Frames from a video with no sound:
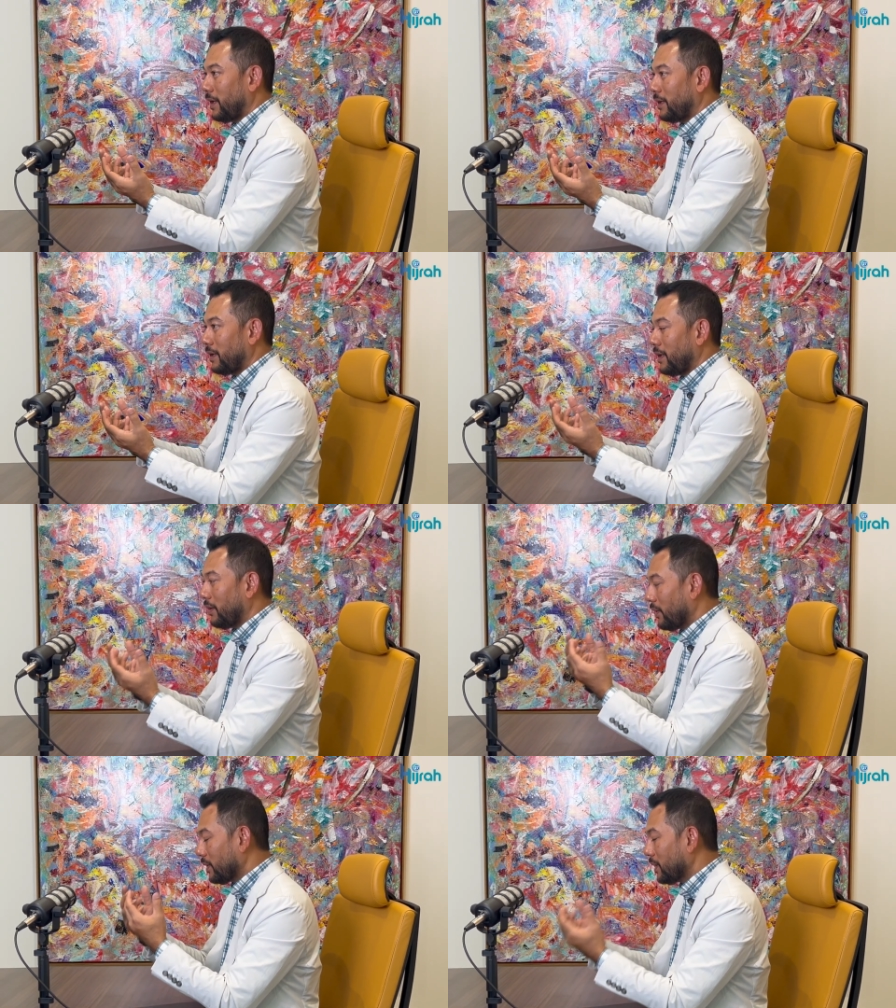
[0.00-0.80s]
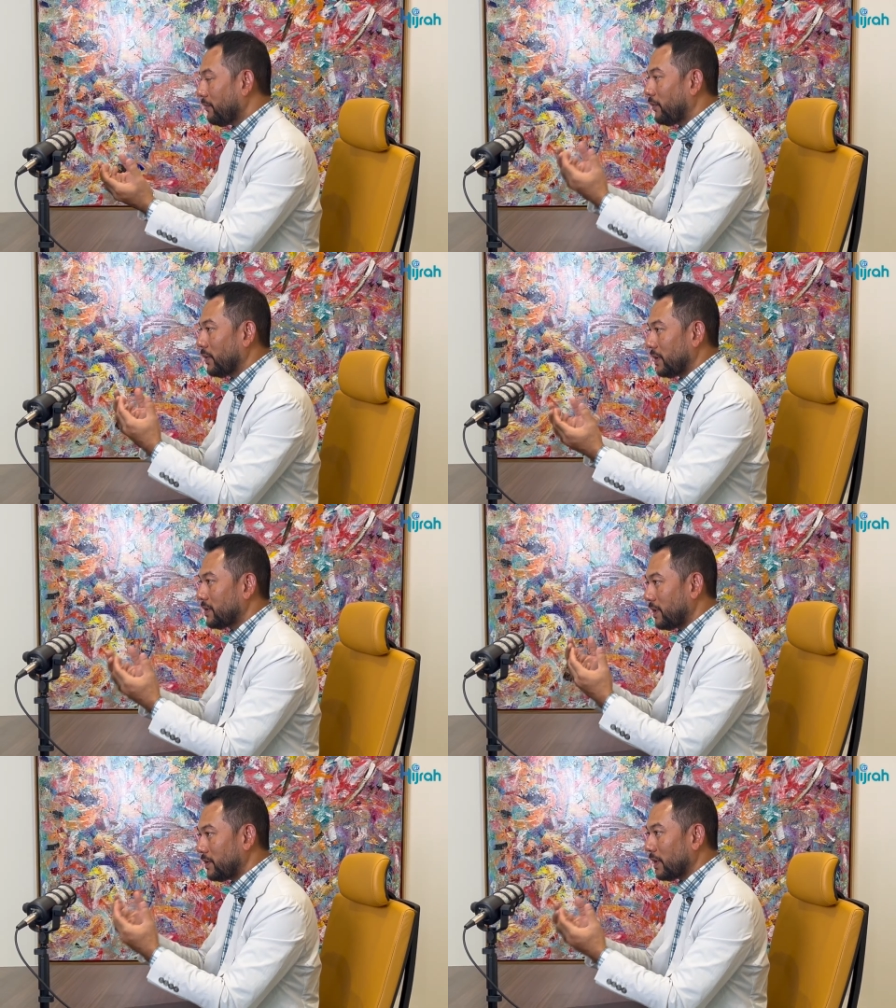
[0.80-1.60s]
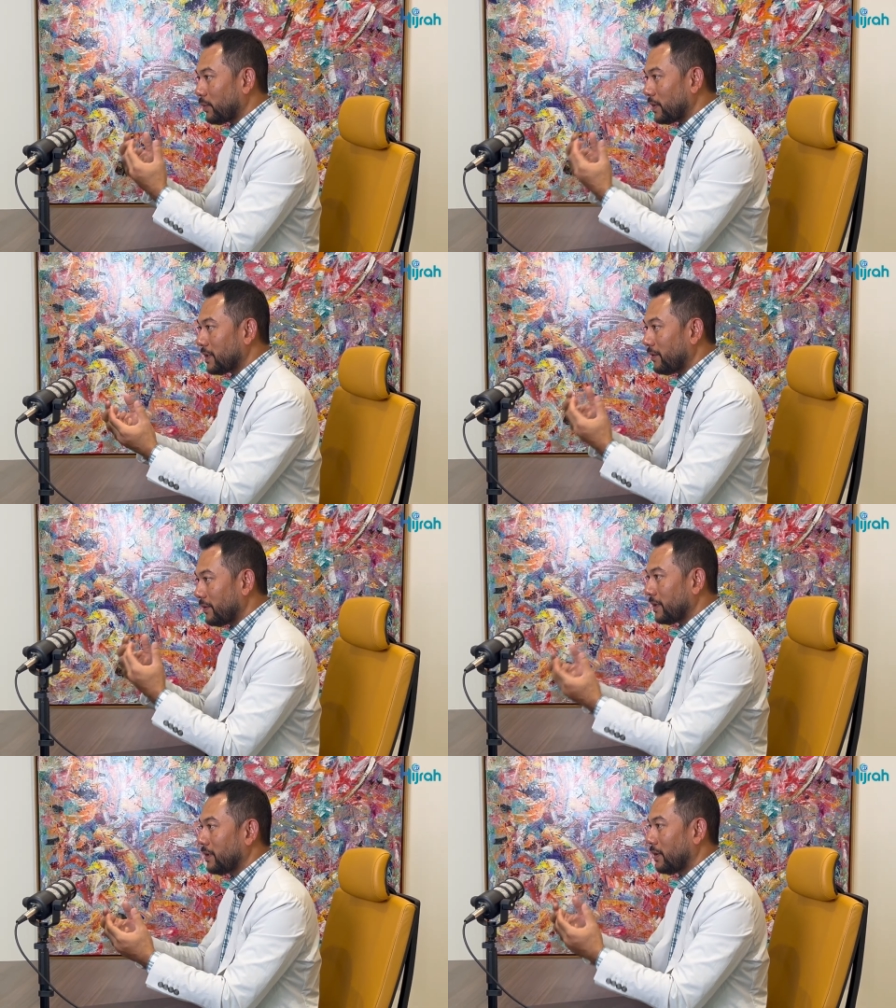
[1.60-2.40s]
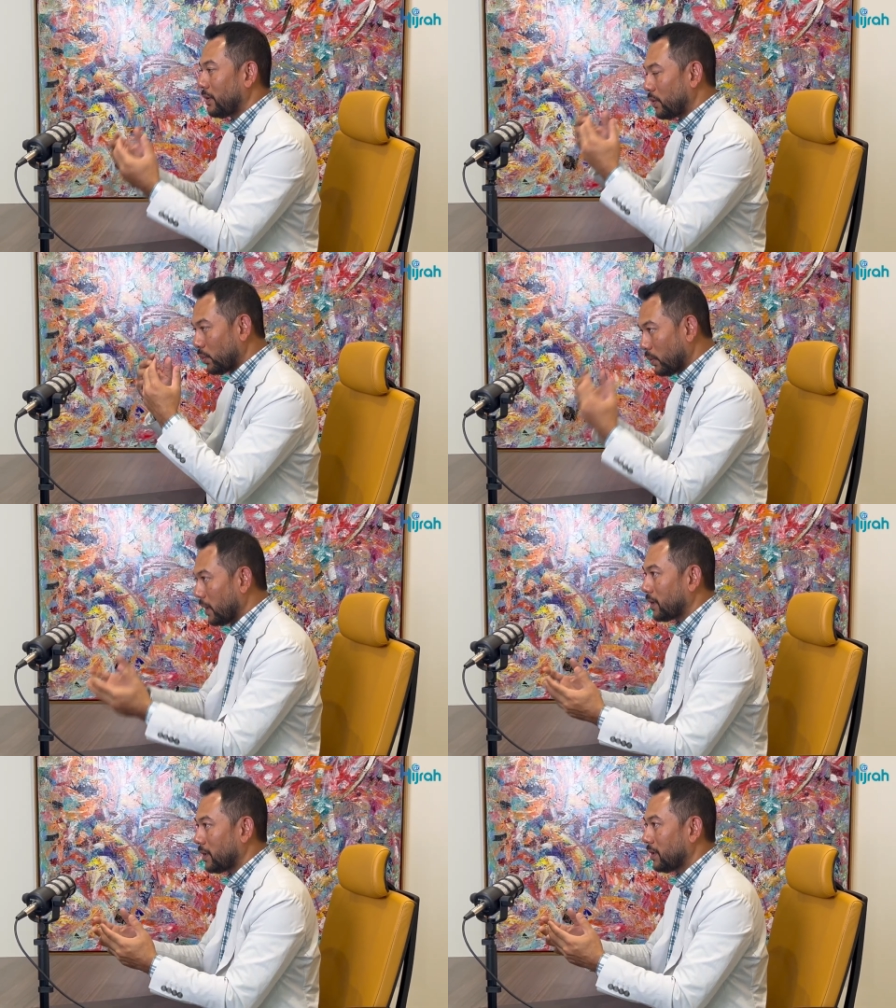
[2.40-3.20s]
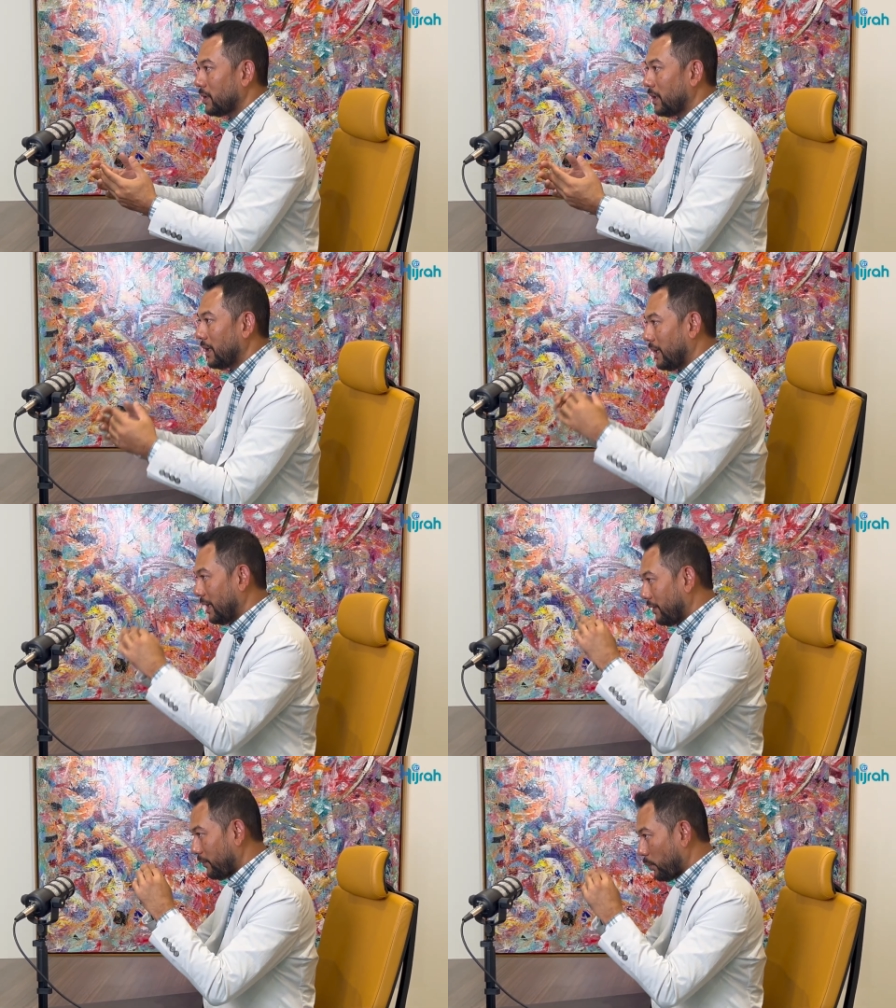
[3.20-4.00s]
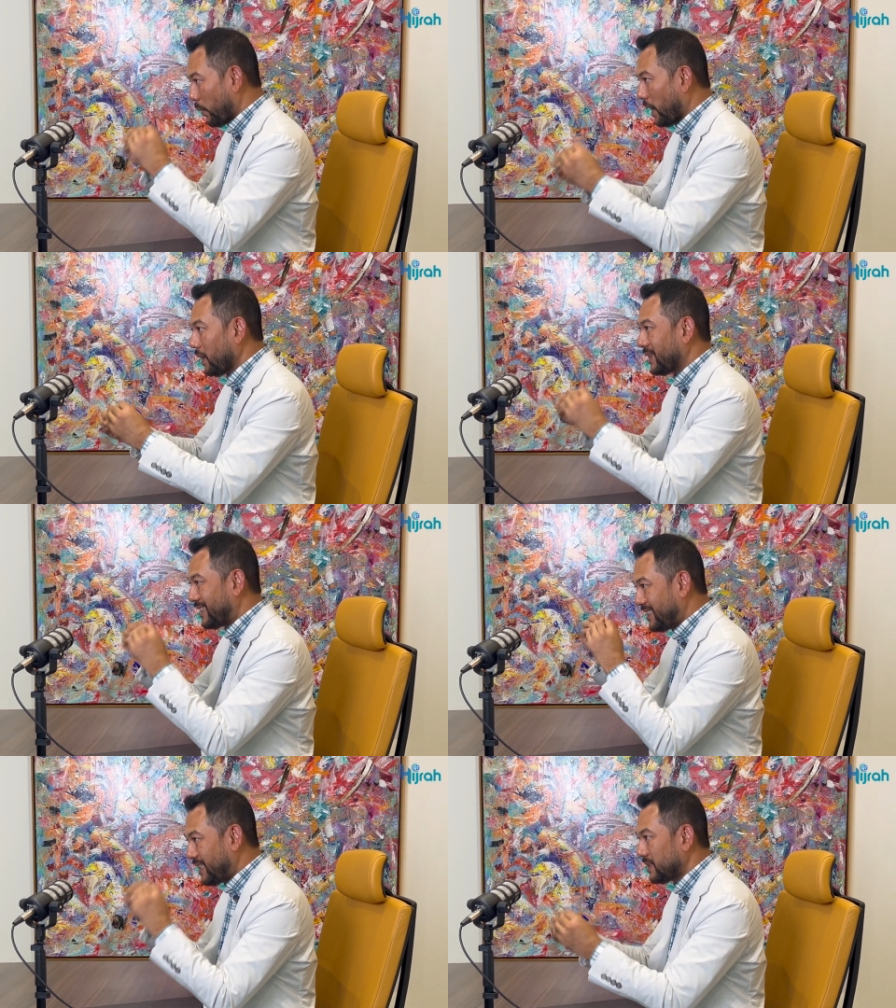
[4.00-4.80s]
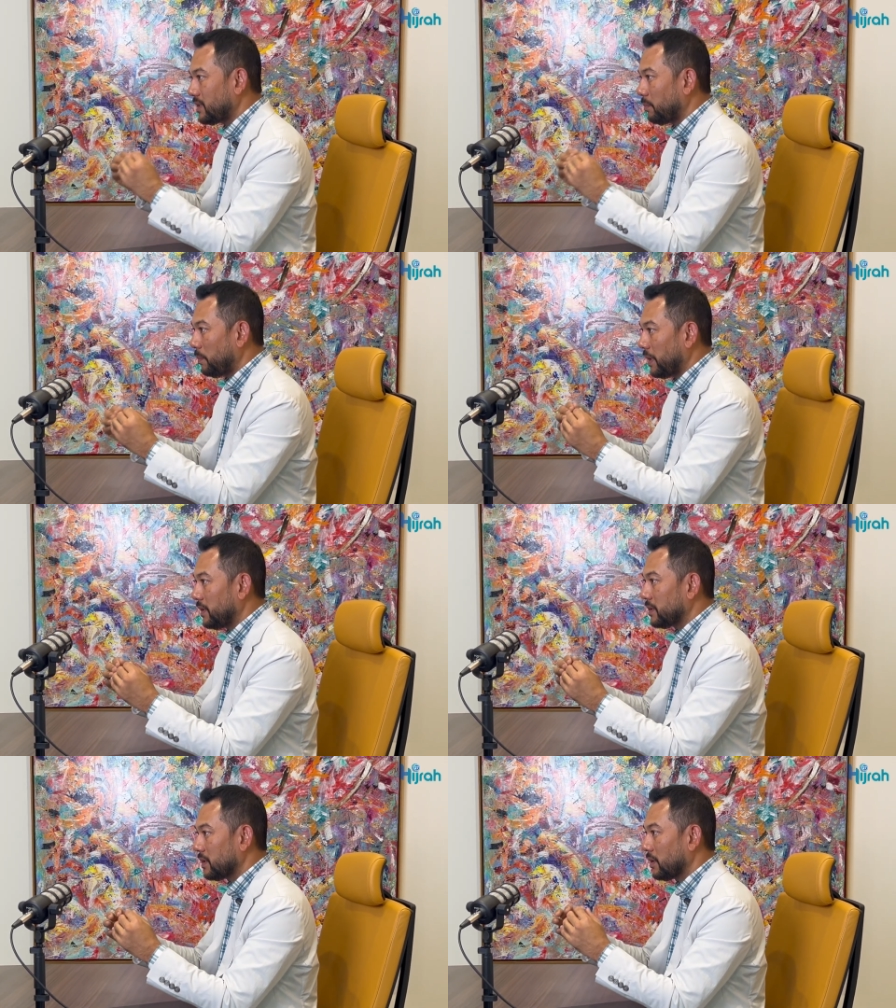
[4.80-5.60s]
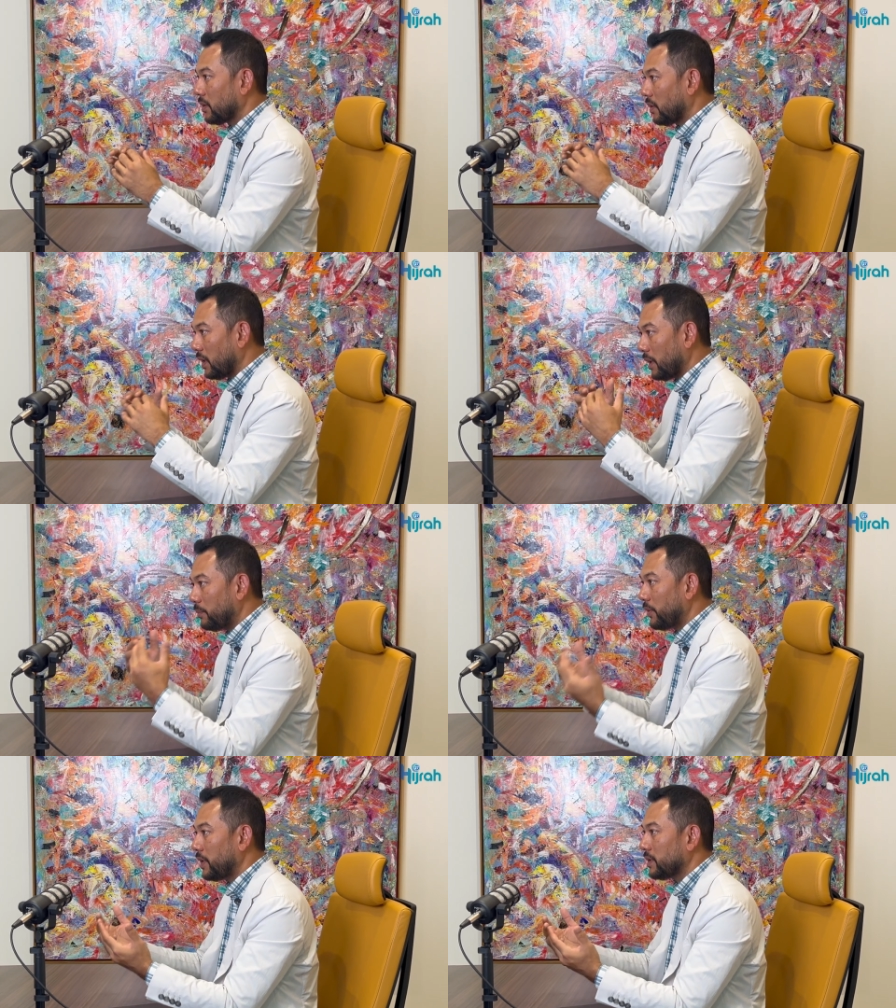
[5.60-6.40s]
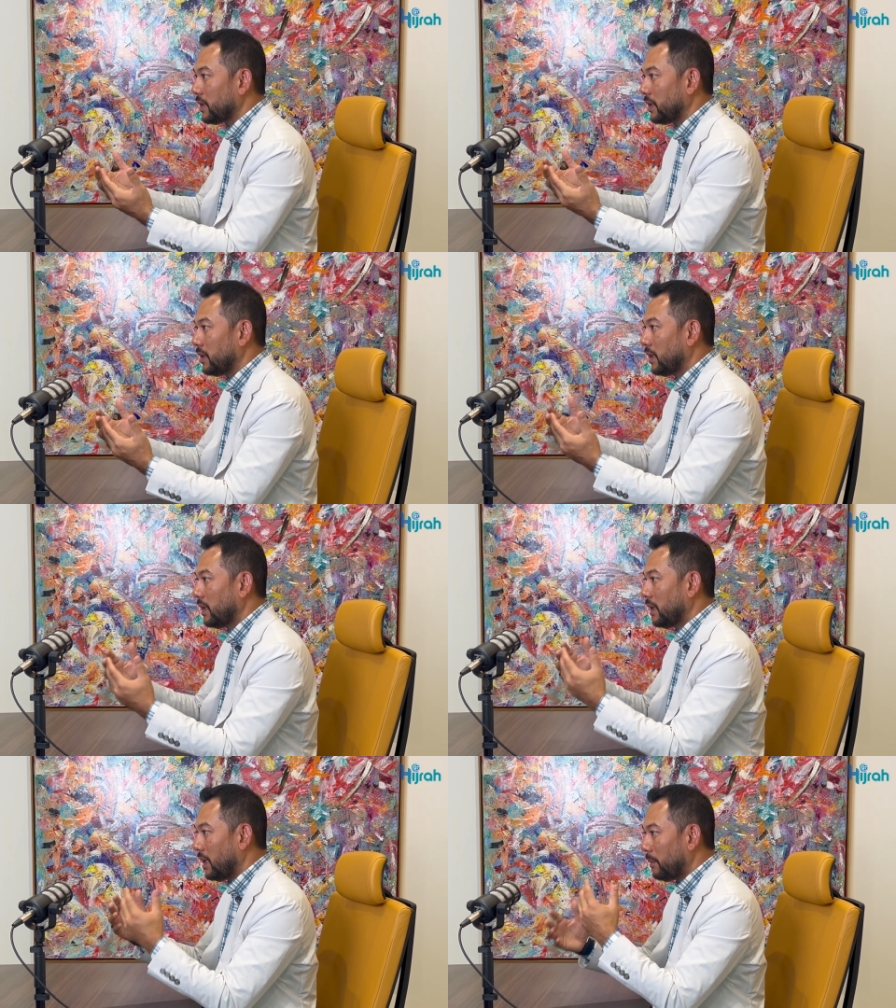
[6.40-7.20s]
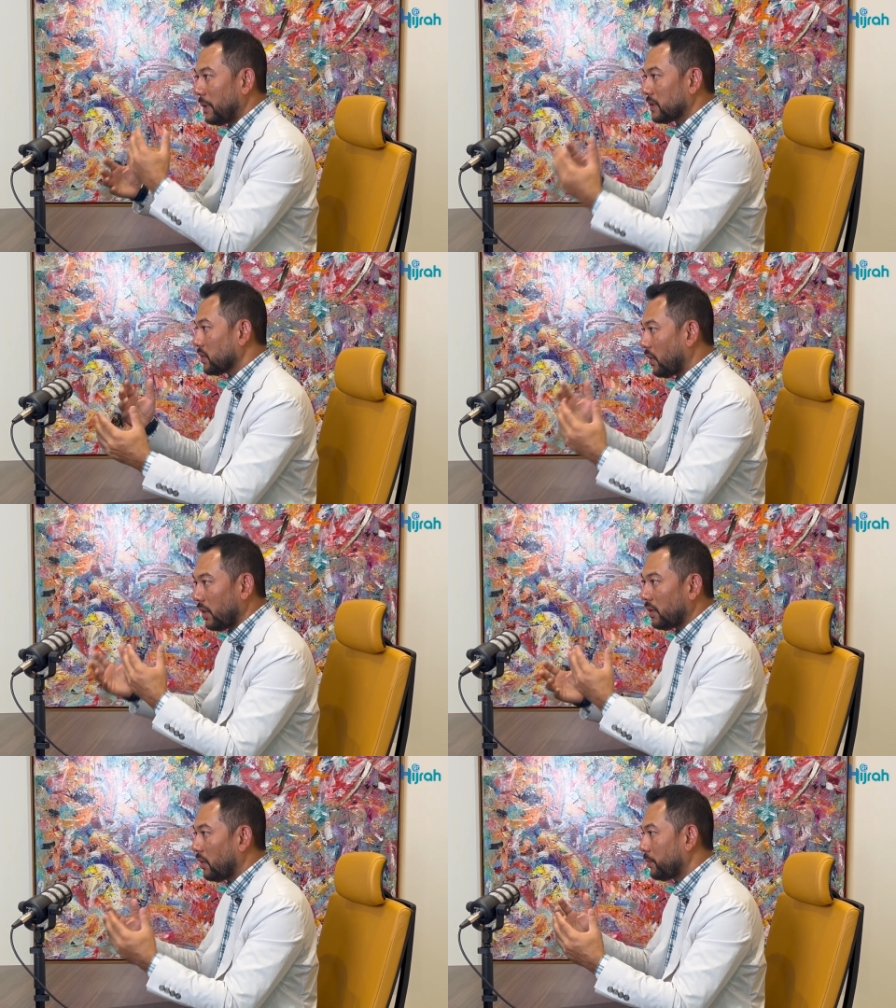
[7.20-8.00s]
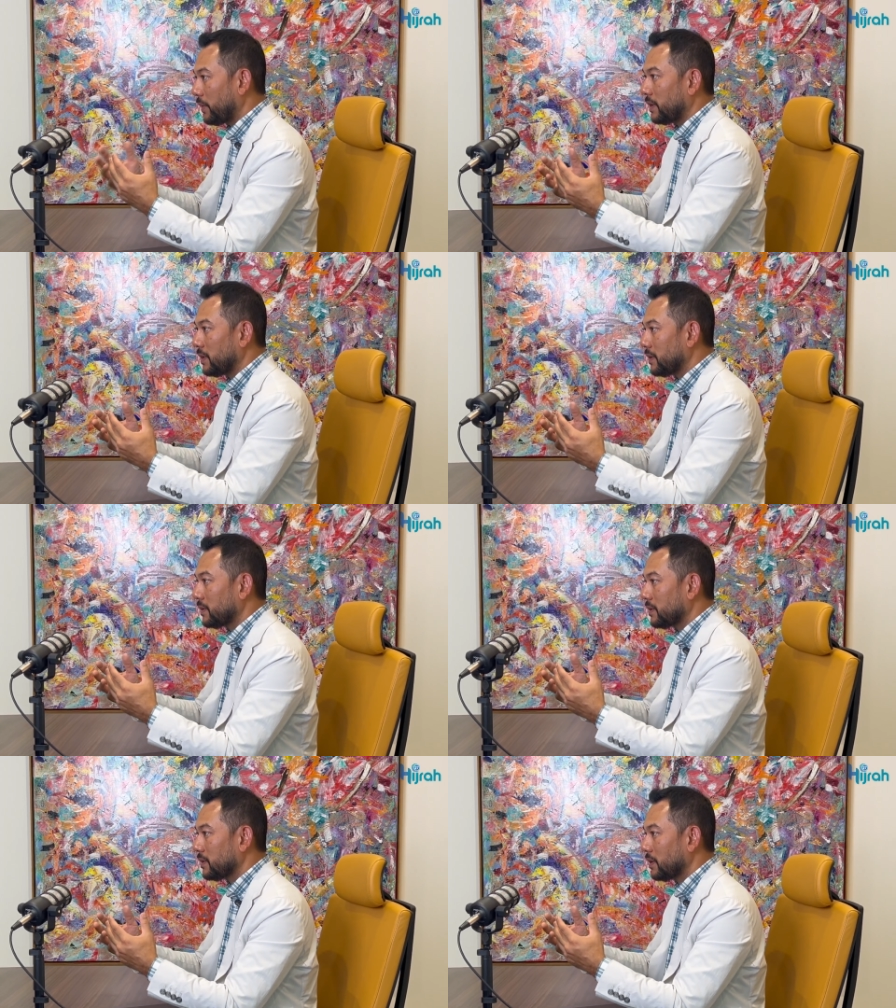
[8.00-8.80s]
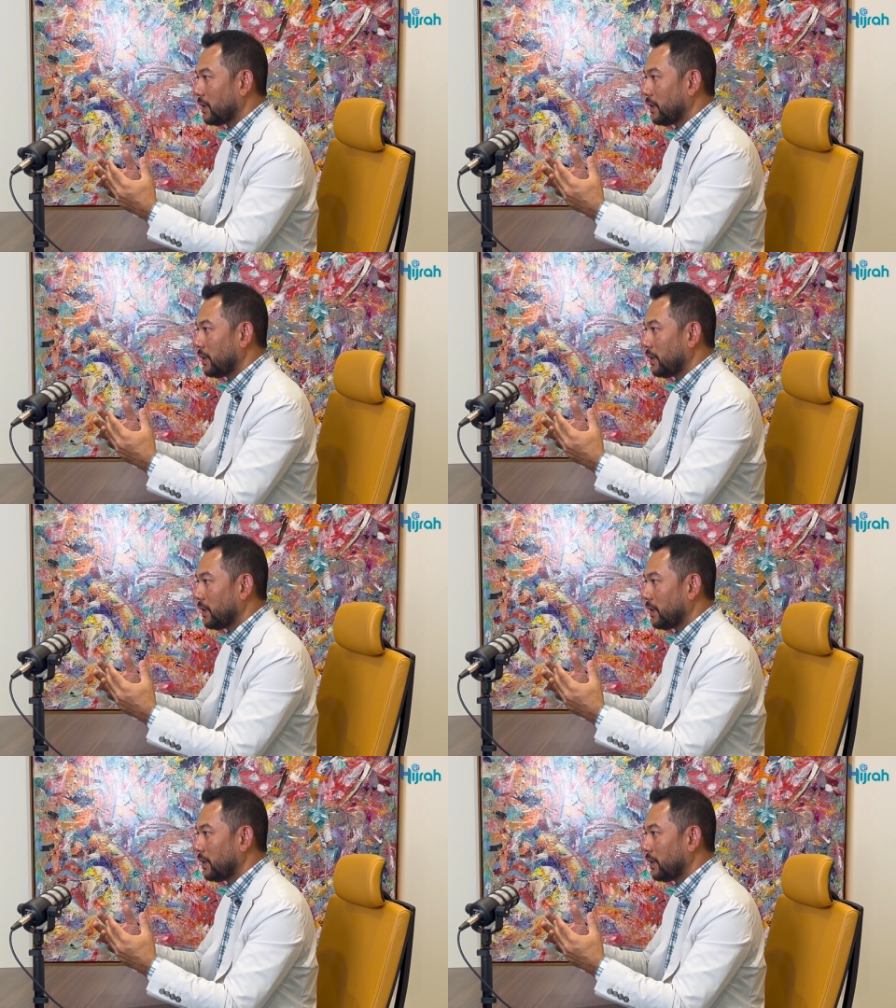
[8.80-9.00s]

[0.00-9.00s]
Right? In order for this Hijrah27 to work, a well-disciplined collaboration amongst all operators